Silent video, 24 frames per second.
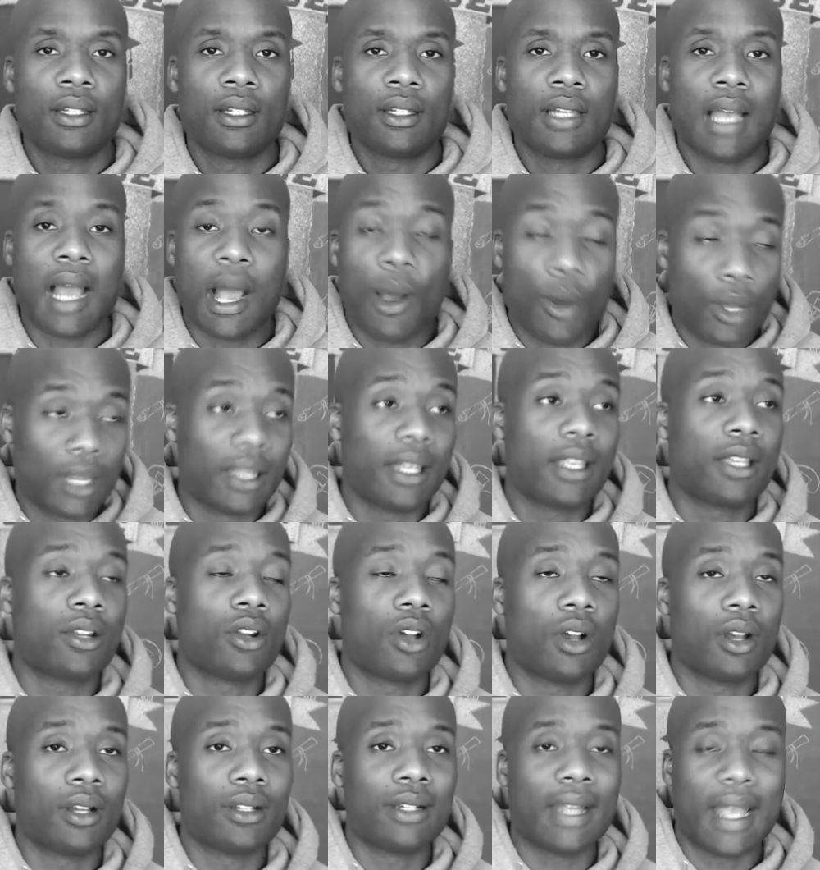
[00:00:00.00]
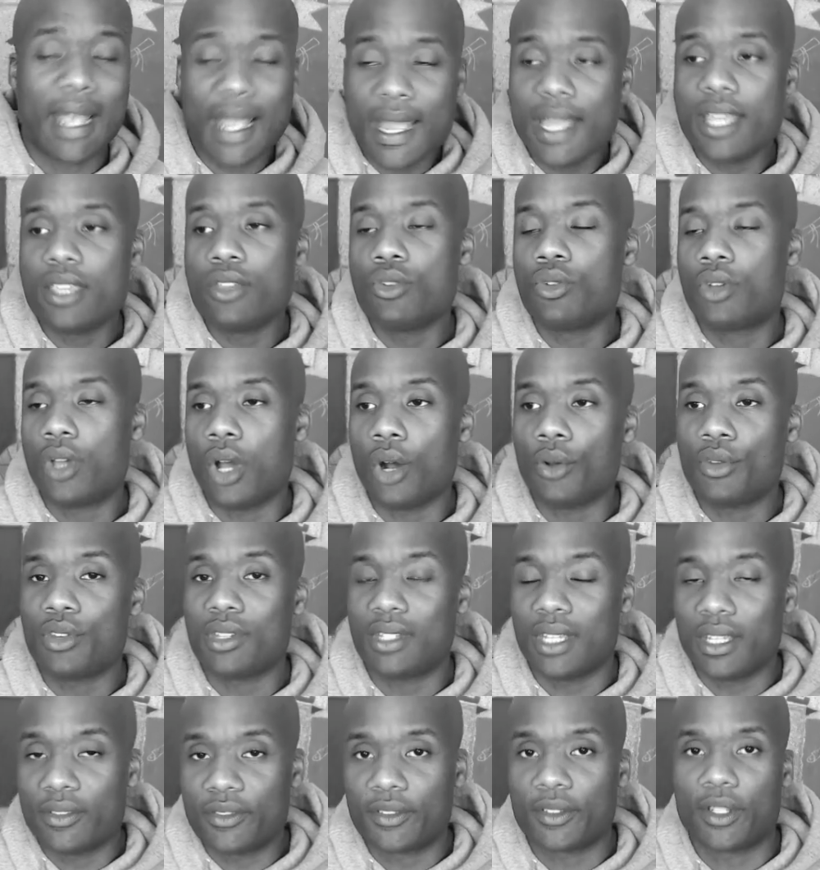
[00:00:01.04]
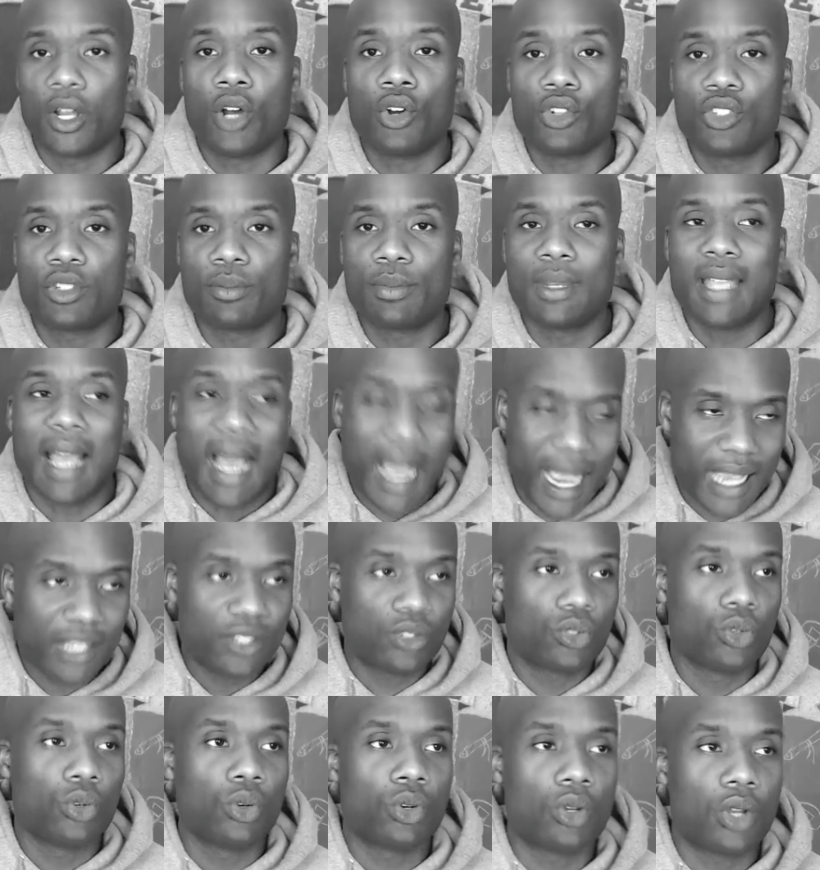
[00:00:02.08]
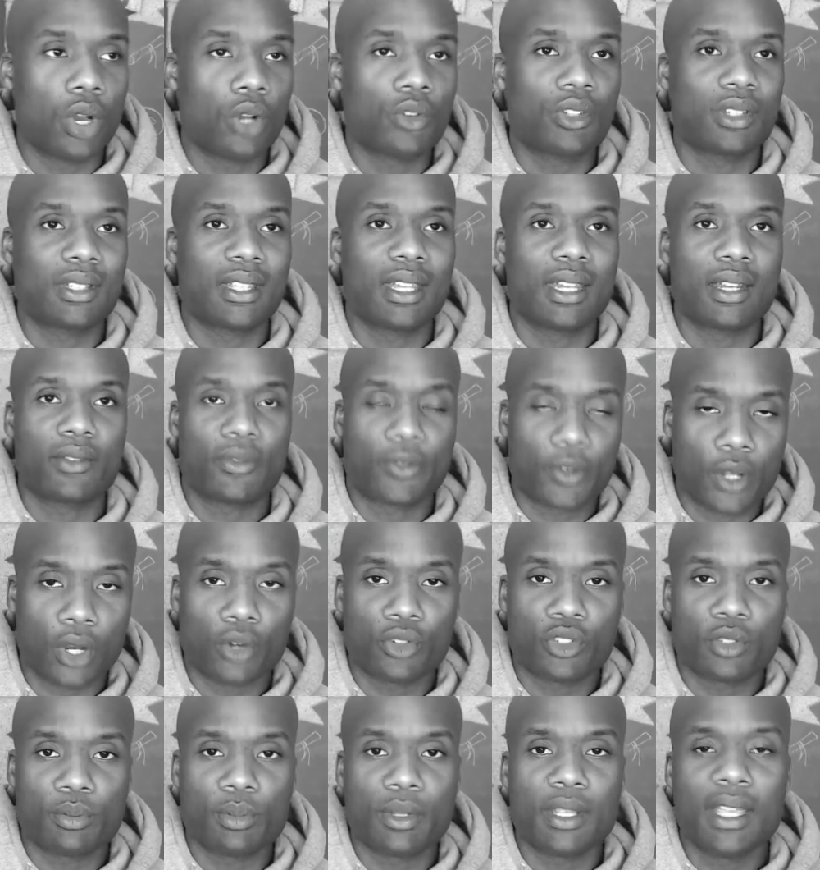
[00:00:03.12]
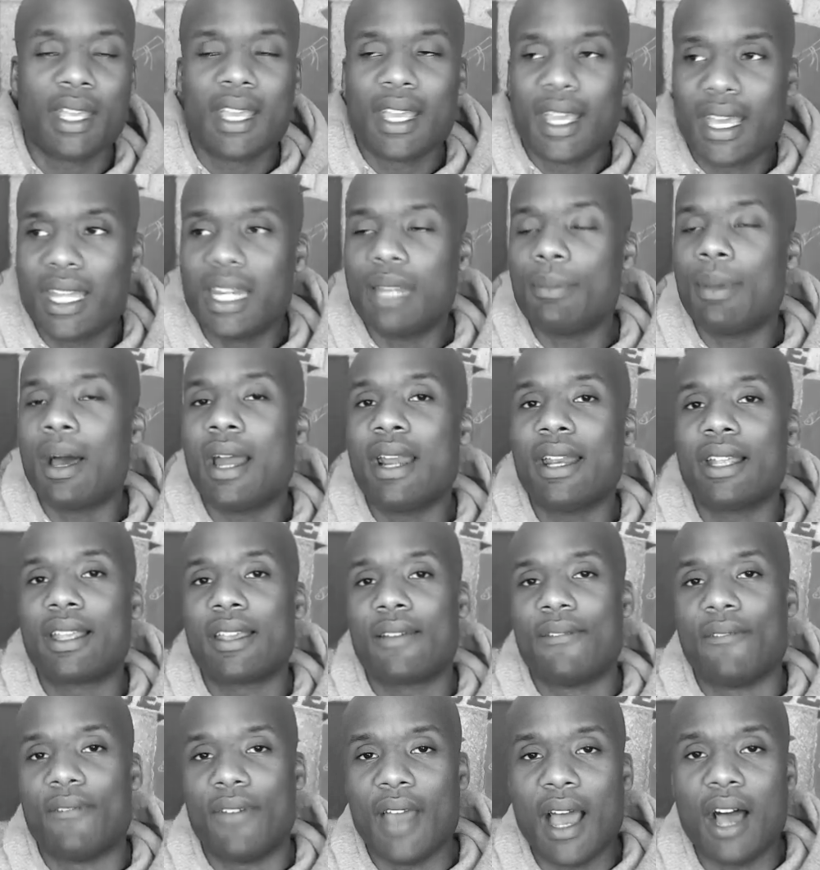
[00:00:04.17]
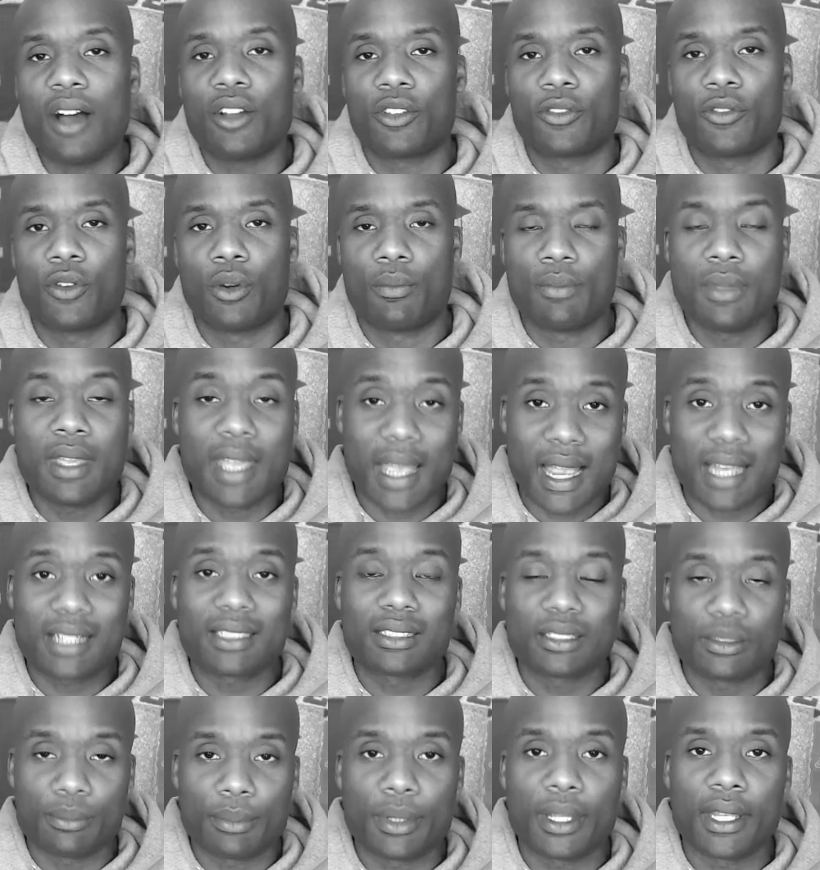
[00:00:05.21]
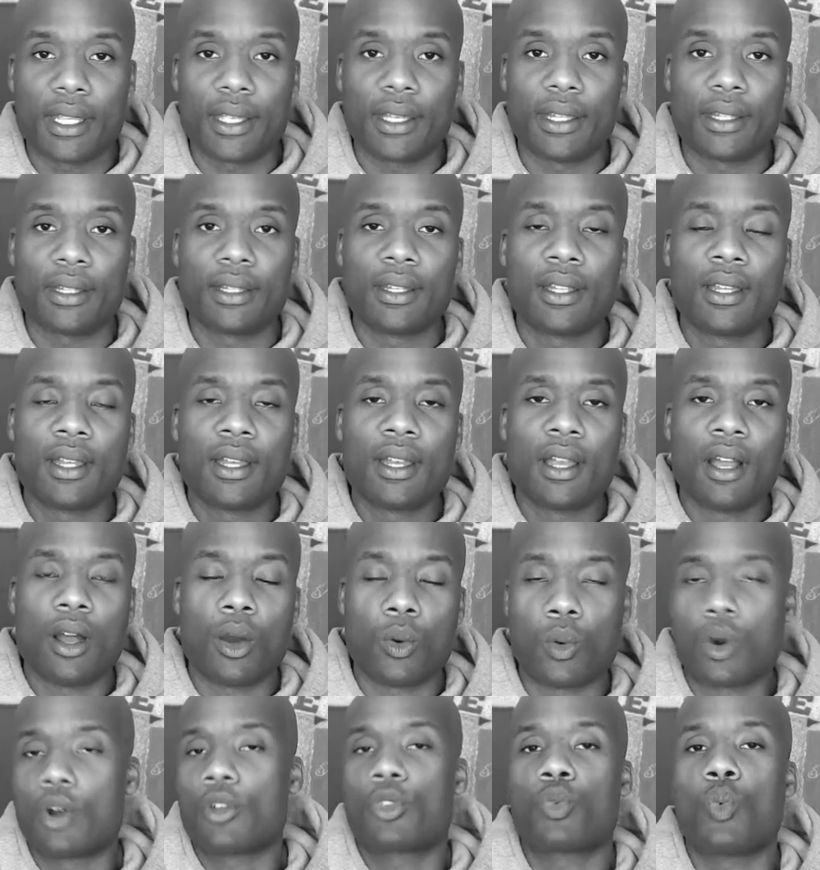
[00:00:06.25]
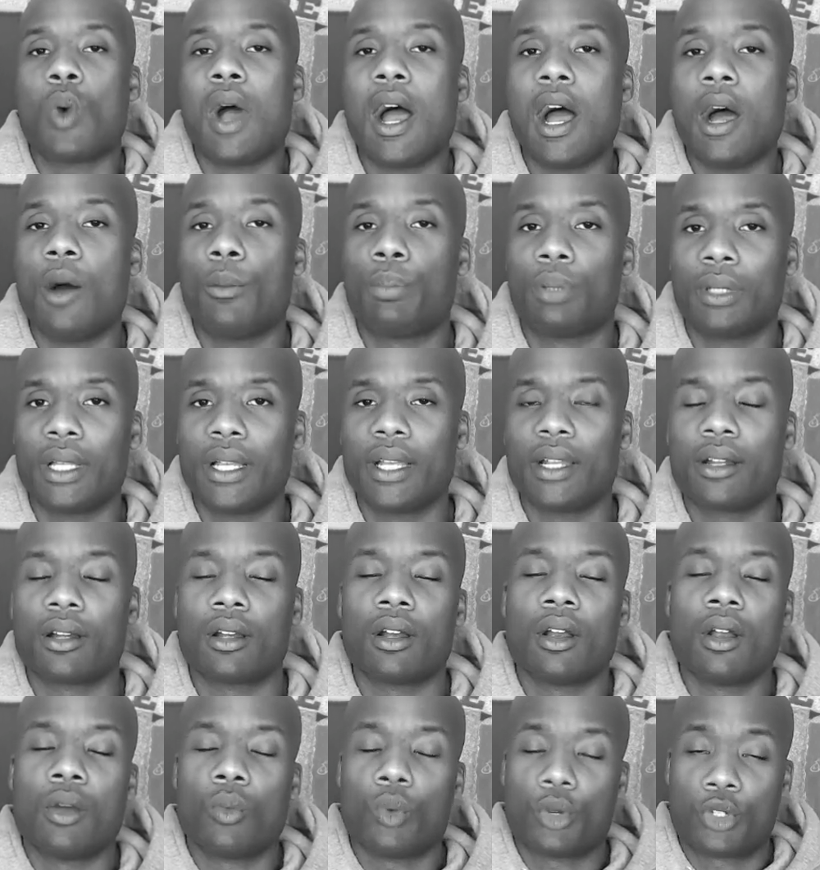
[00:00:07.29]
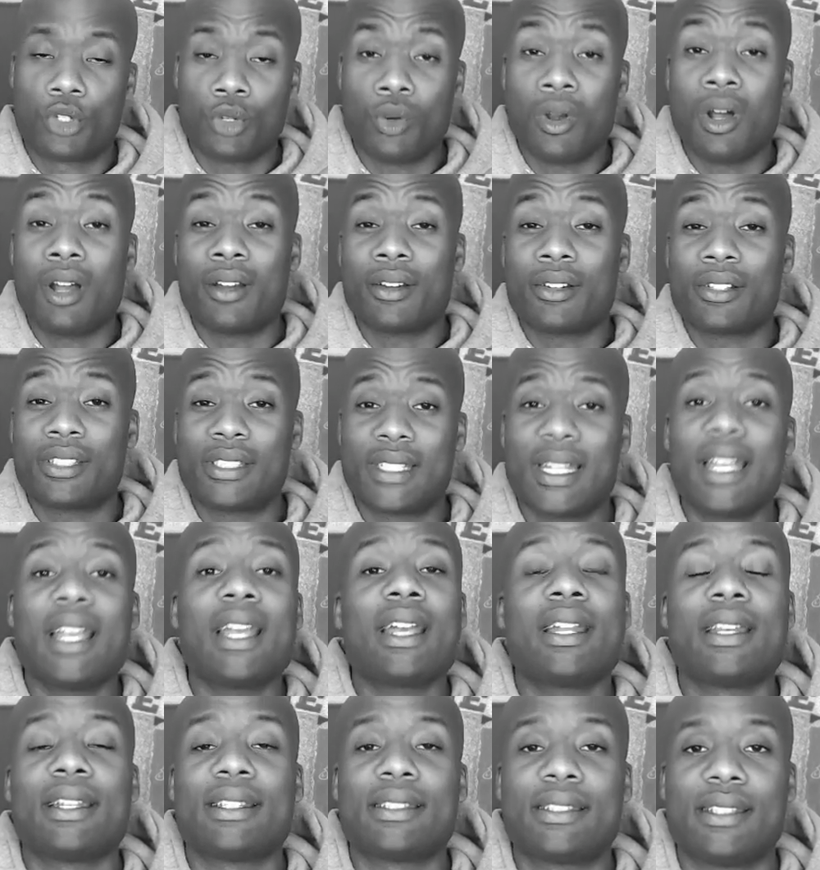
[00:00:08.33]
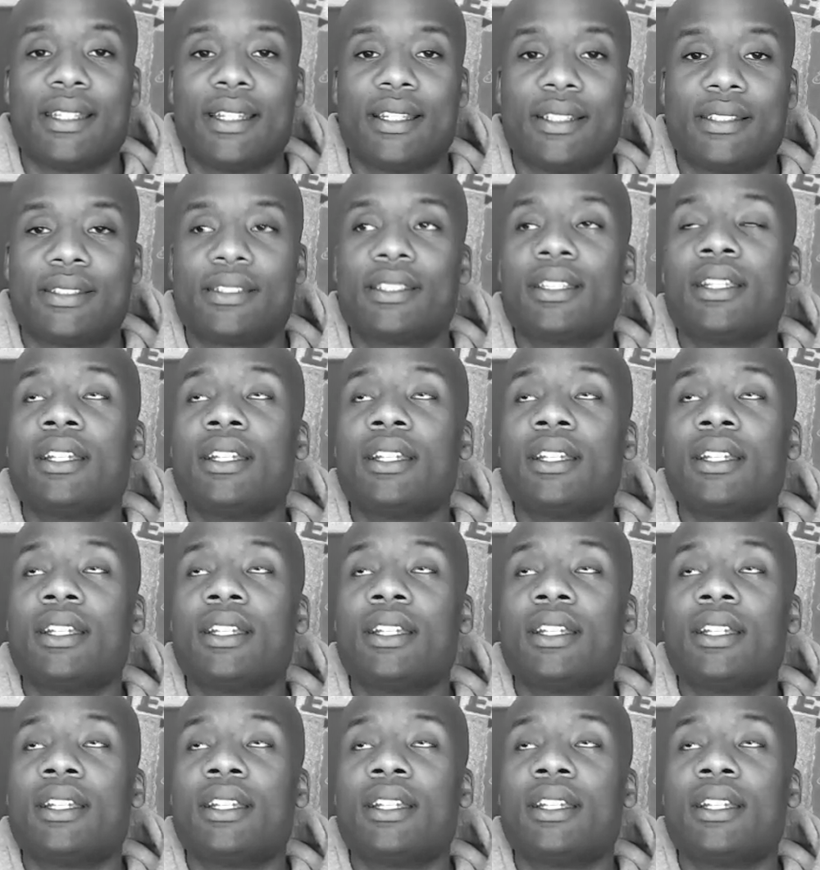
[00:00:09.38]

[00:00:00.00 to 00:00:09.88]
I would lean on AAU coaches that's coached me, high school coaches that have coached me, anybody that can vouch for me actually being a worthwhile player. What you'll understand is this.